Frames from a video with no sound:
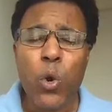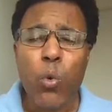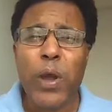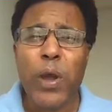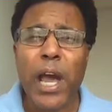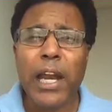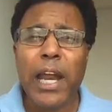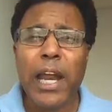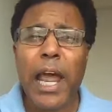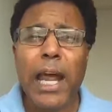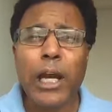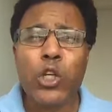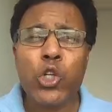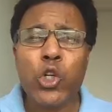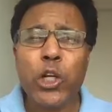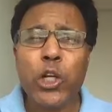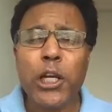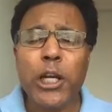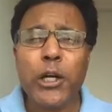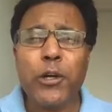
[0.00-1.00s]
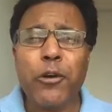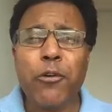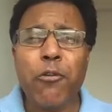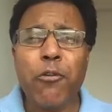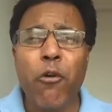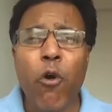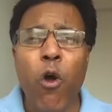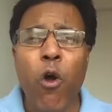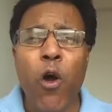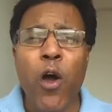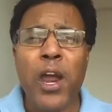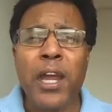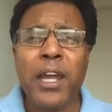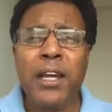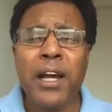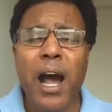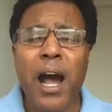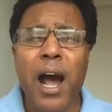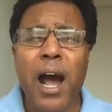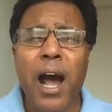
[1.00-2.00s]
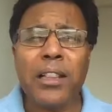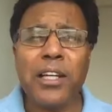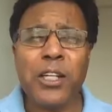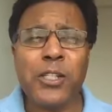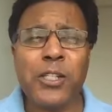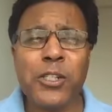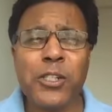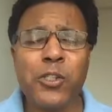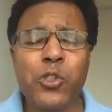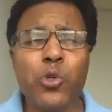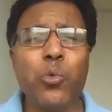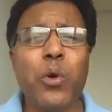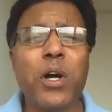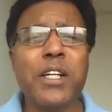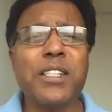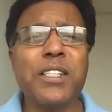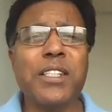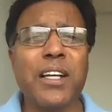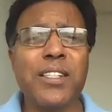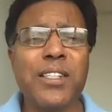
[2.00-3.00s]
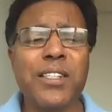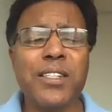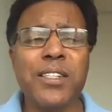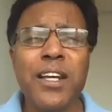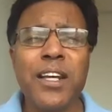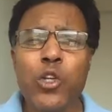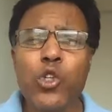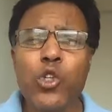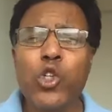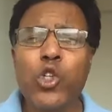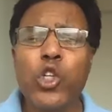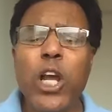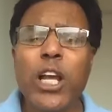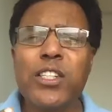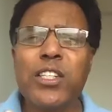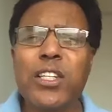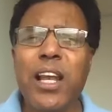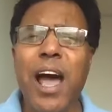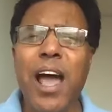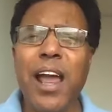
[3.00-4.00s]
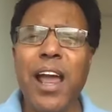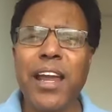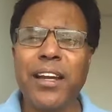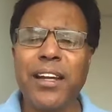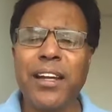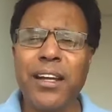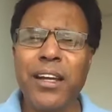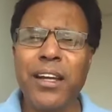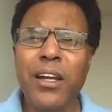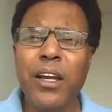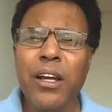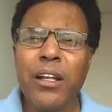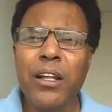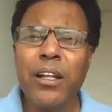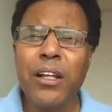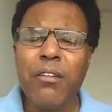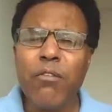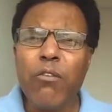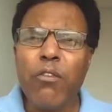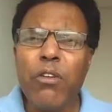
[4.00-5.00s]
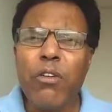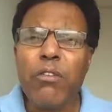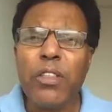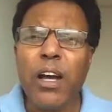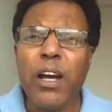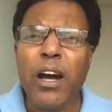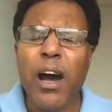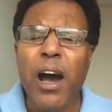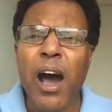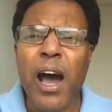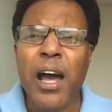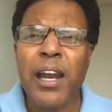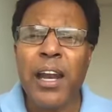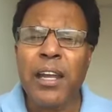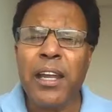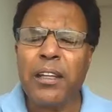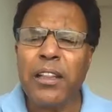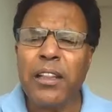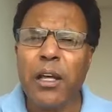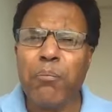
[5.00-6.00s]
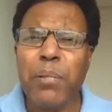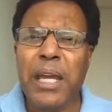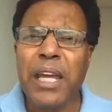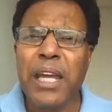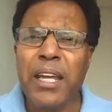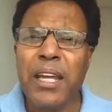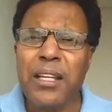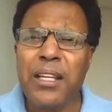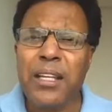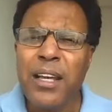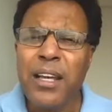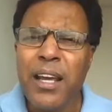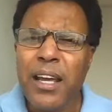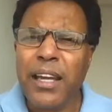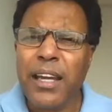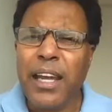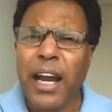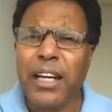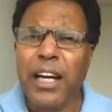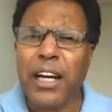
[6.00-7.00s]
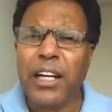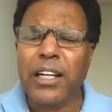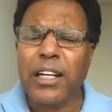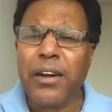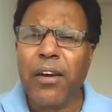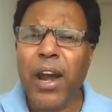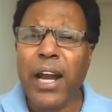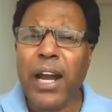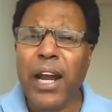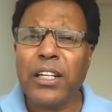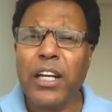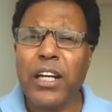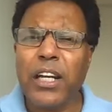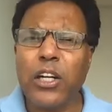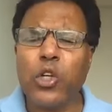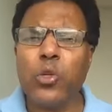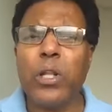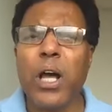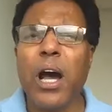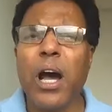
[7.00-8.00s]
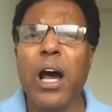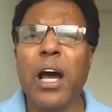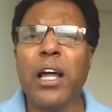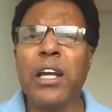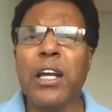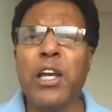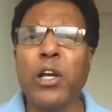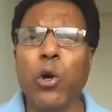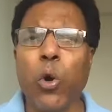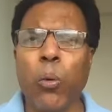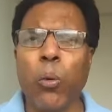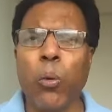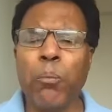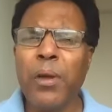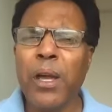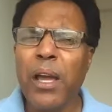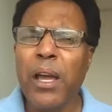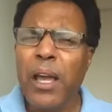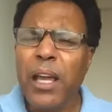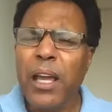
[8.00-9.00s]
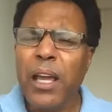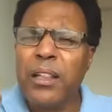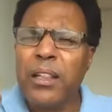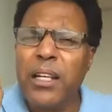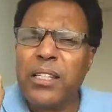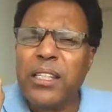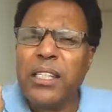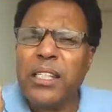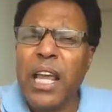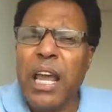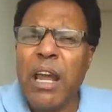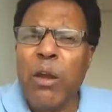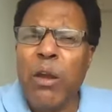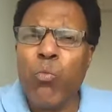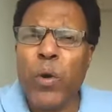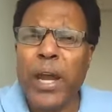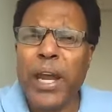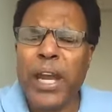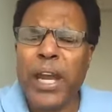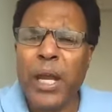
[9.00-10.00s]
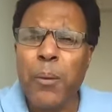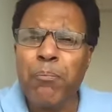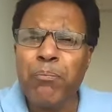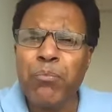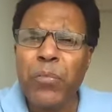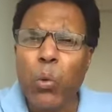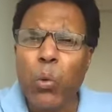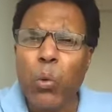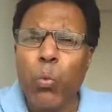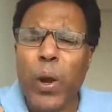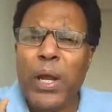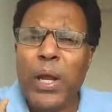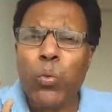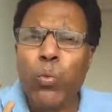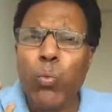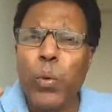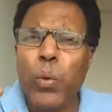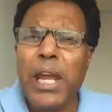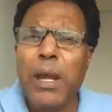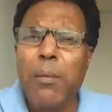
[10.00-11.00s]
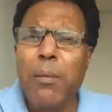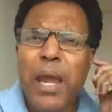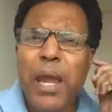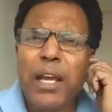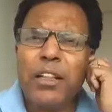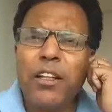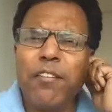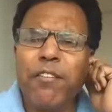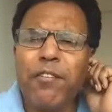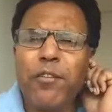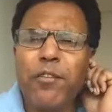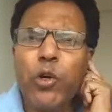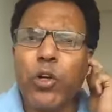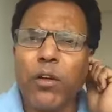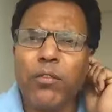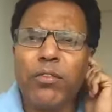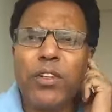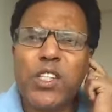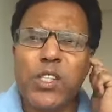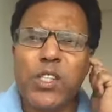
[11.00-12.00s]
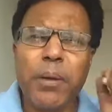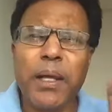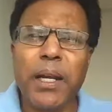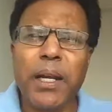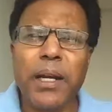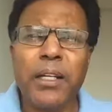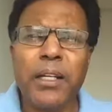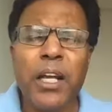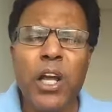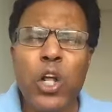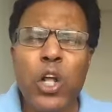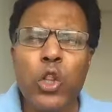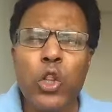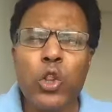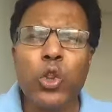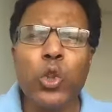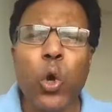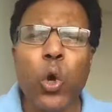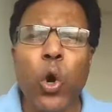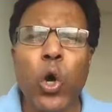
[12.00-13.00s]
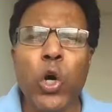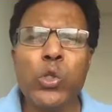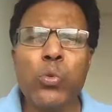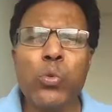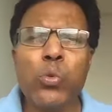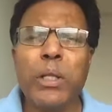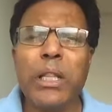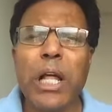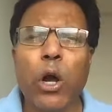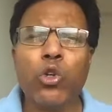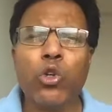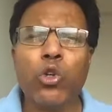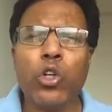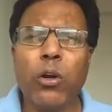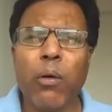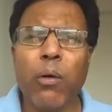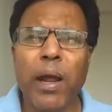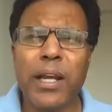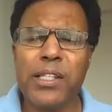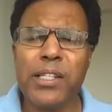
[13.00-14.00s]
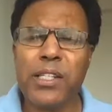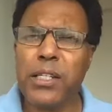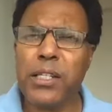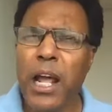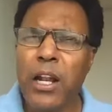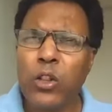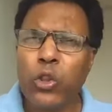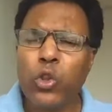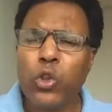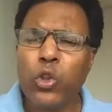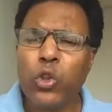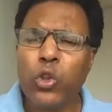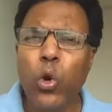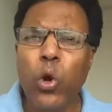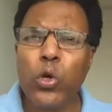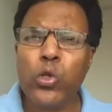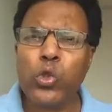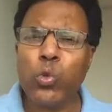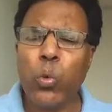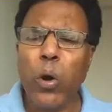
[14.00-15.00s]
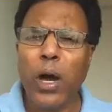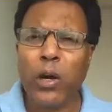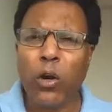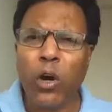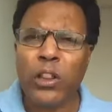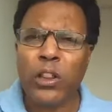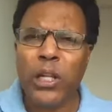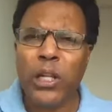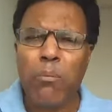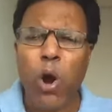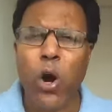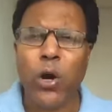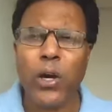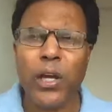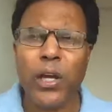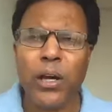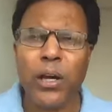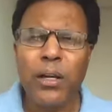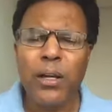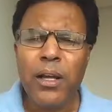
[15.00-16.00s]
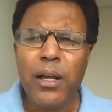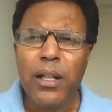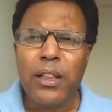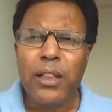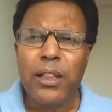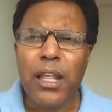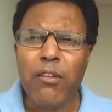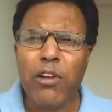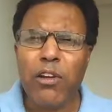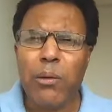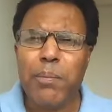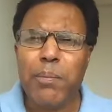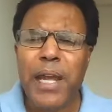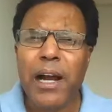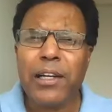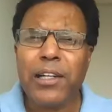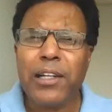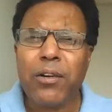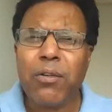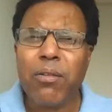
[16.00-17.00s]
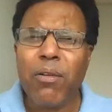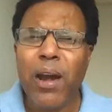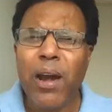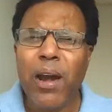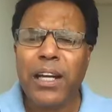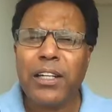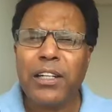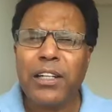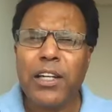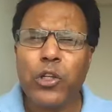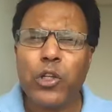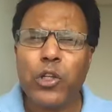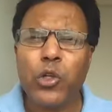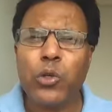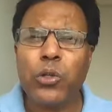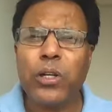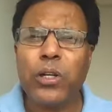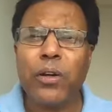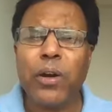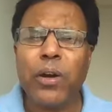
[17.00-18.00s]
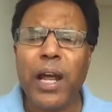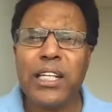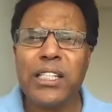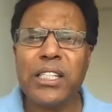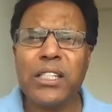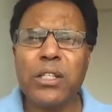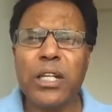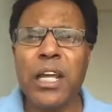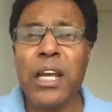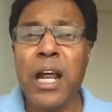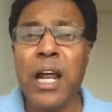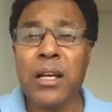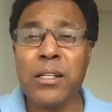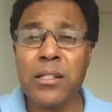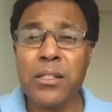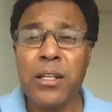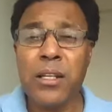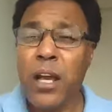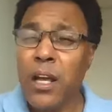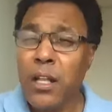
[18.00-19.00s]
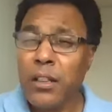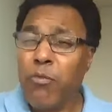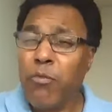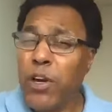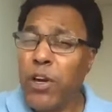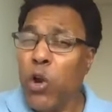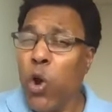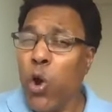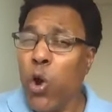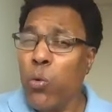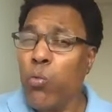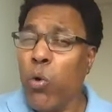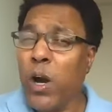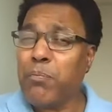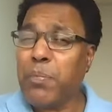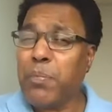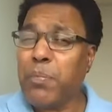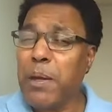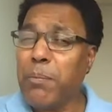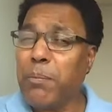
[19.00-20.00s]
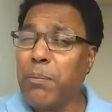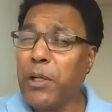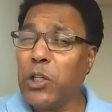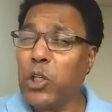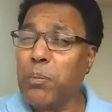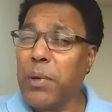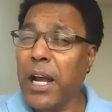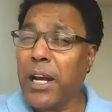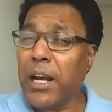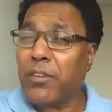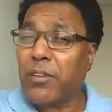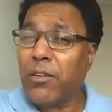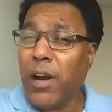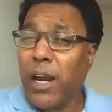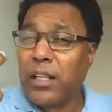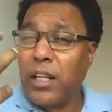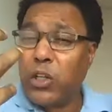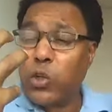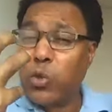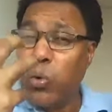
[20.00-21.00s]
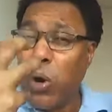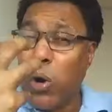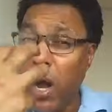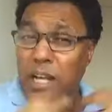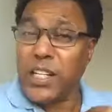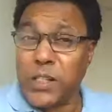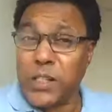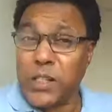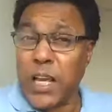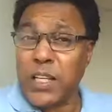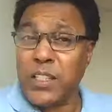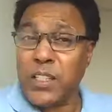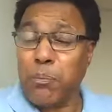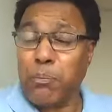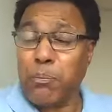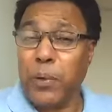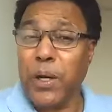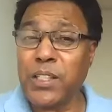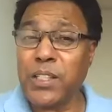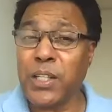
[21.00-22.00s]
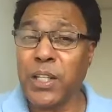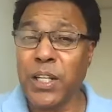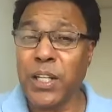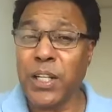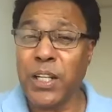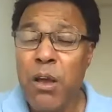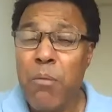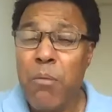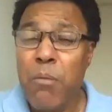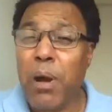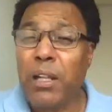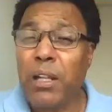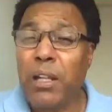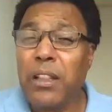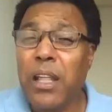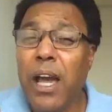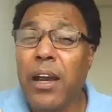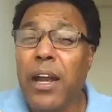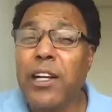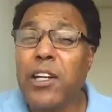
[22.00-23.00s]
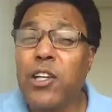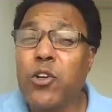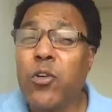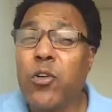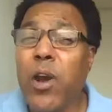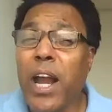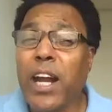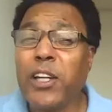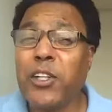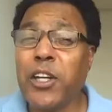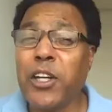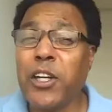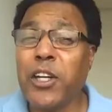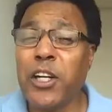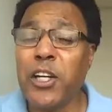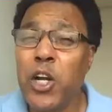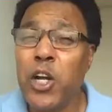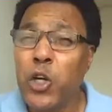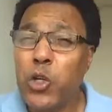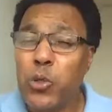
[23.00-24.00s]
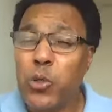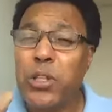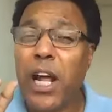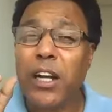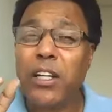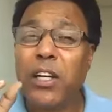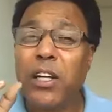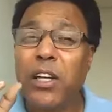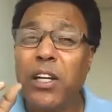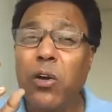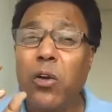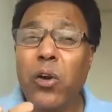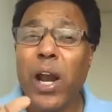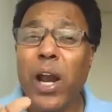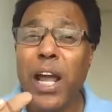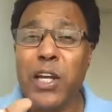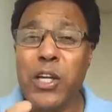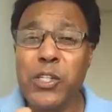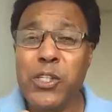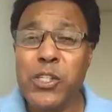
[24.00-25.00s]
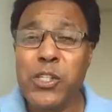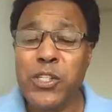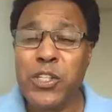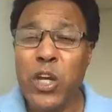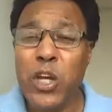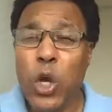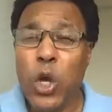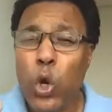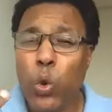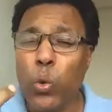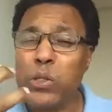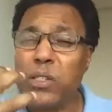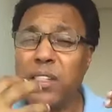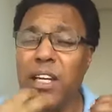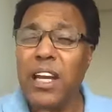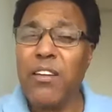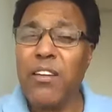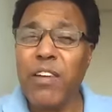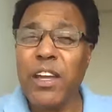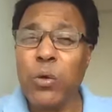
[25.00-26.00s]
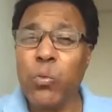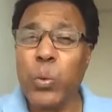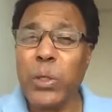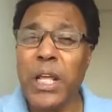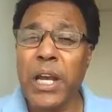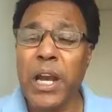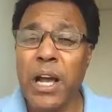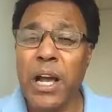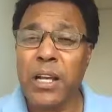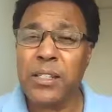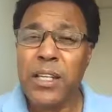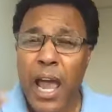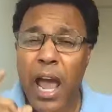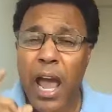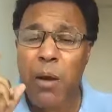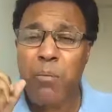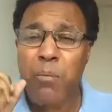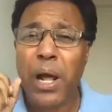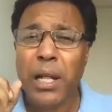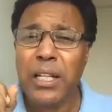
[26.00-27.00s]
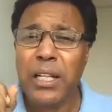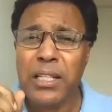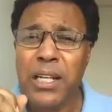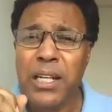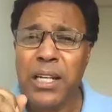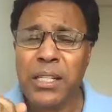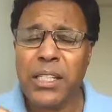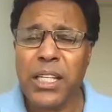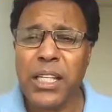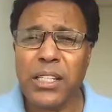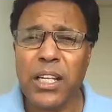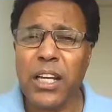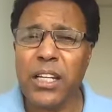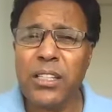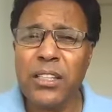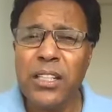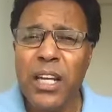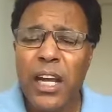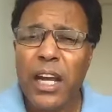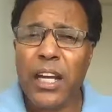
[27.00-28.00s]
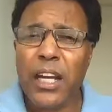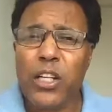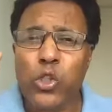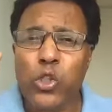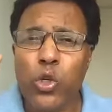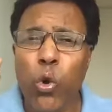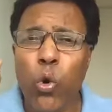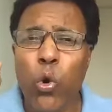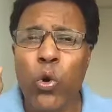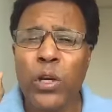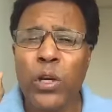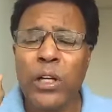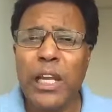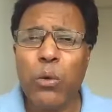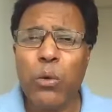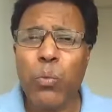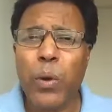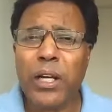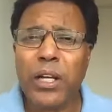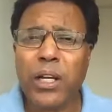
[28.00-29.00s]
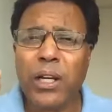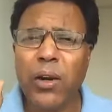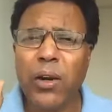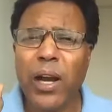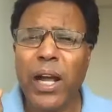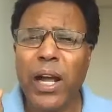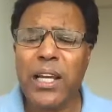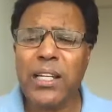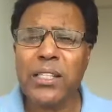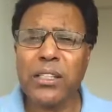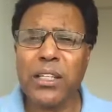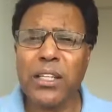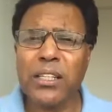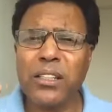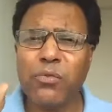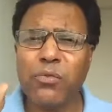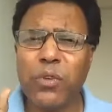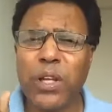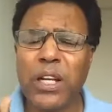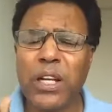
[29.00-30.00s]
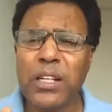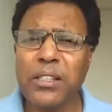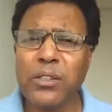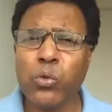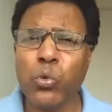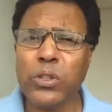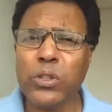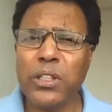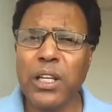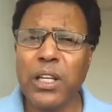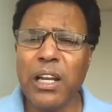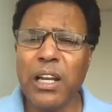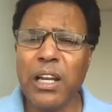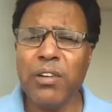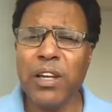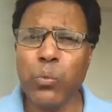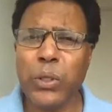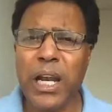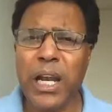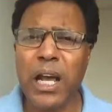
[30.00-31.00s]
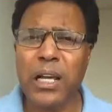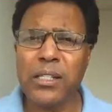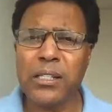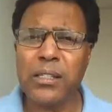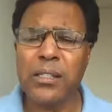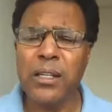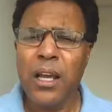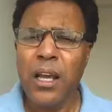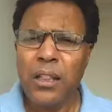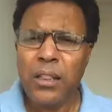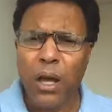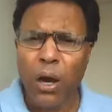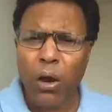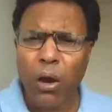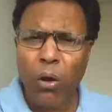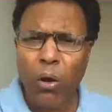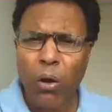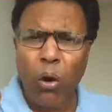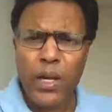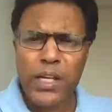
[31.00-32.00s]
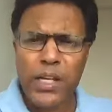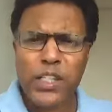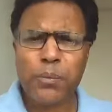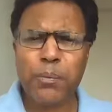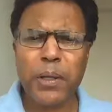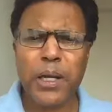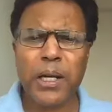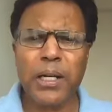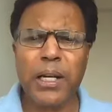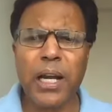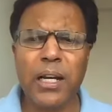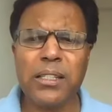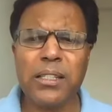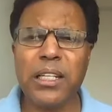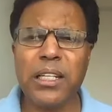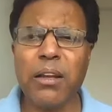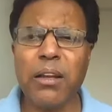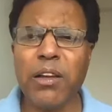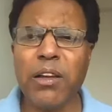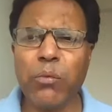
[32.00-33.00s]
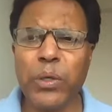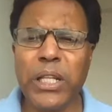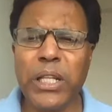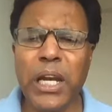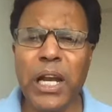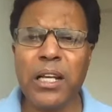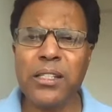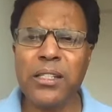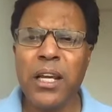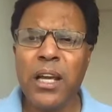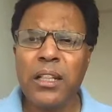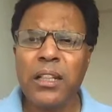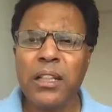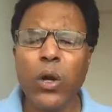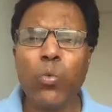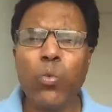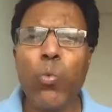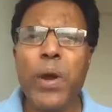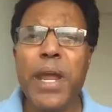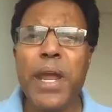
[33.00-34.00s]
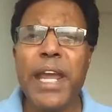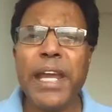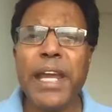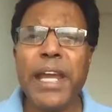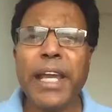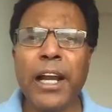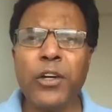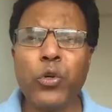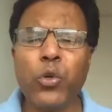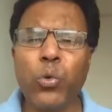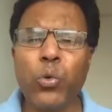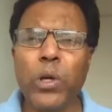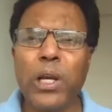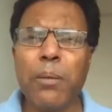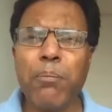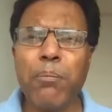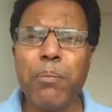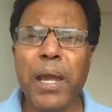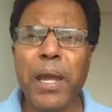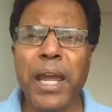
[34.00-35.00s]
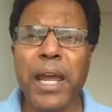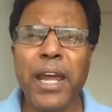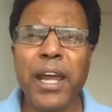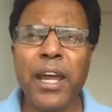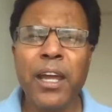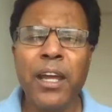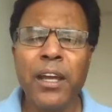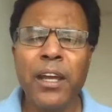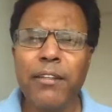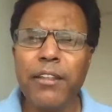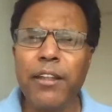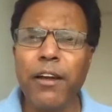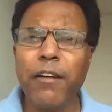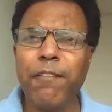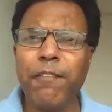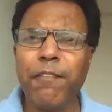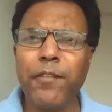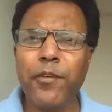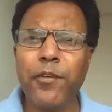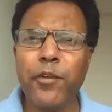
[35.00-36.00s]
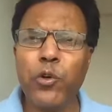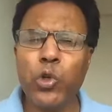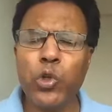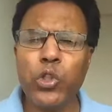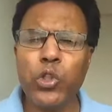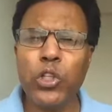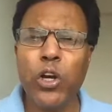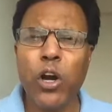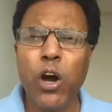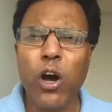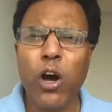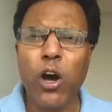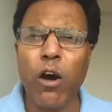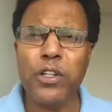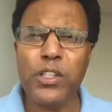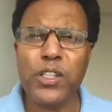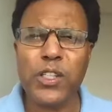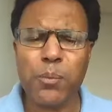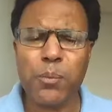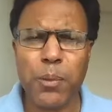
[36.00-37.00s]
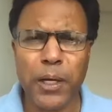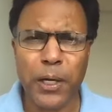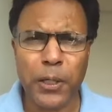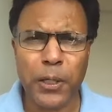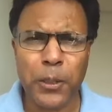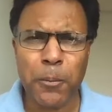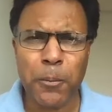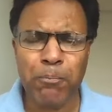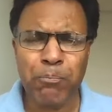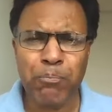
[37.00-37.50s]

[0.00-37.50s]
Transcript: we are actually drawing others towards us. Just like the honey, the bees get attracted to the honeycomb. In the same way, when we bear the fruit of the Spirit, those without Christ and those who are on the border, they will be attracted to Christ in us. We don't want people to be attracted to us as a person, but they are attracted to that Christ who's living within us. And brothers and sisters, it is only when Christ is who's living within us the Holy Spirit that is living within us, that we can truly bear the fruit of the Spirit.